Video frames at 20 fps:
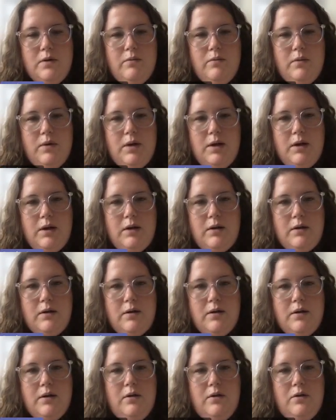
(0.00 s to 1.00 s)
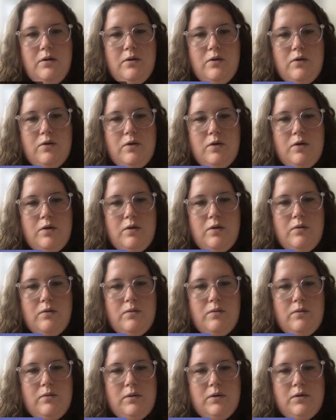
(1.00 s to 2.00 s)
And so
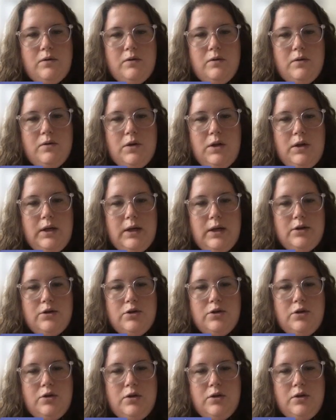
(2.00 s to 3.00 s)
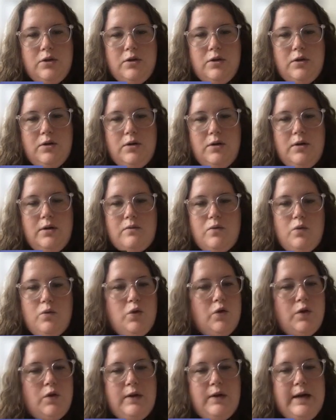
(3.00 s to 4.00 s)
we'll do collection year or
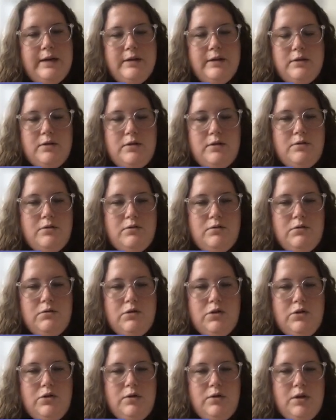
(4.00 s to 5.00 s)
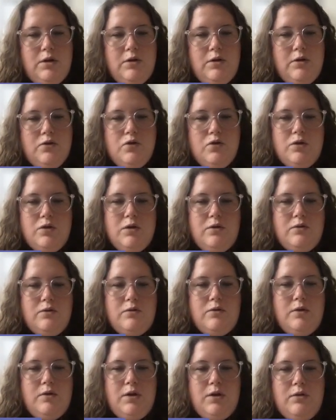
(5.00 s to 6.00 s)
the last 2 years, so
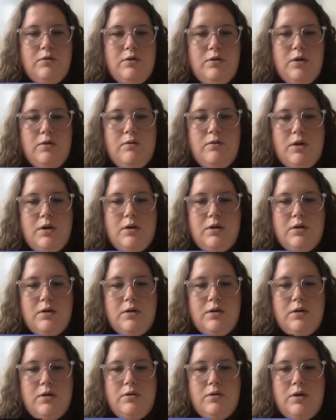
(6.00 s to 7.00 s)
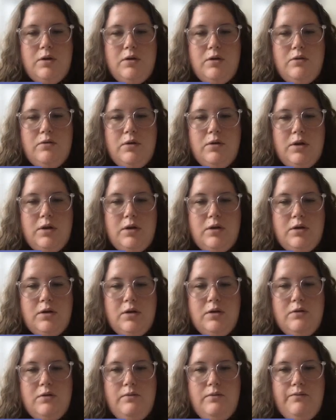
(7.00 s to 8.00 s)
2021 to
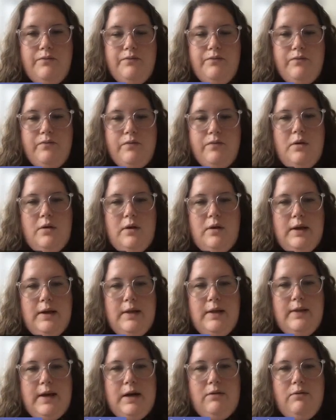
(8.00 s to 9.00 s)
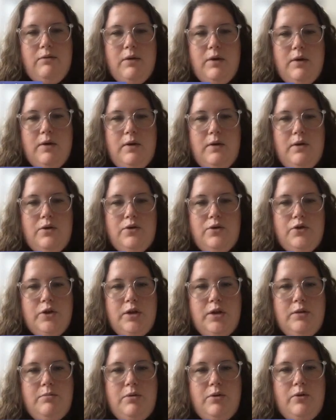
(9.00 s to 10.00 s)
2022. And that will only
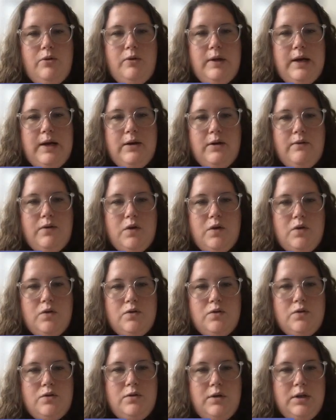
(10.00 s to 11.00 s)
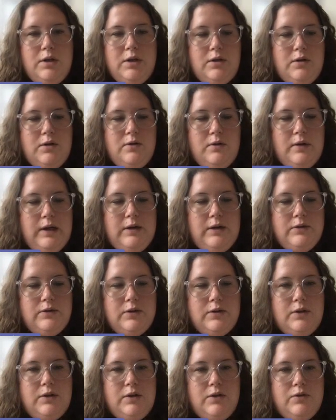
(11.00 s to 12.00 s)
pull out of those
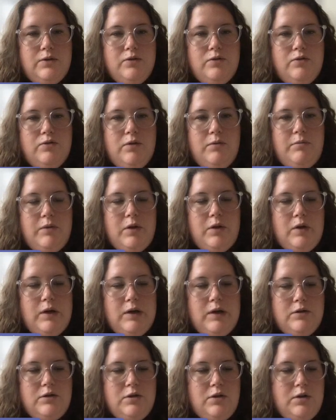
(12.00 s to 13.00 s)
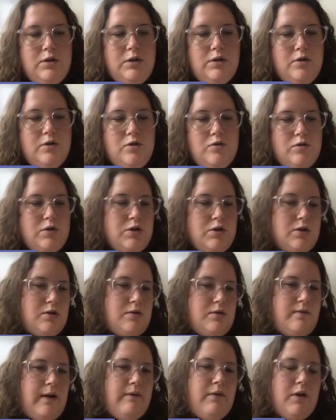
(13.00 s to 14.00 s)
22,000 those from the last 2 years, which is
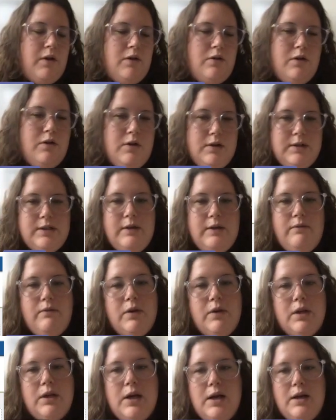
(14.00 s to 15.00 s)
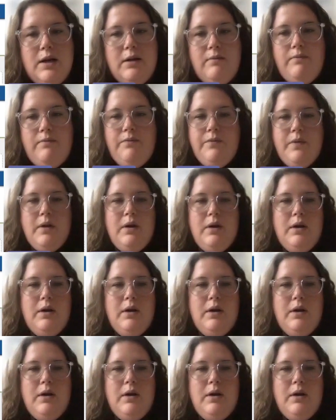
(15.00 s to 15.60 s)
579.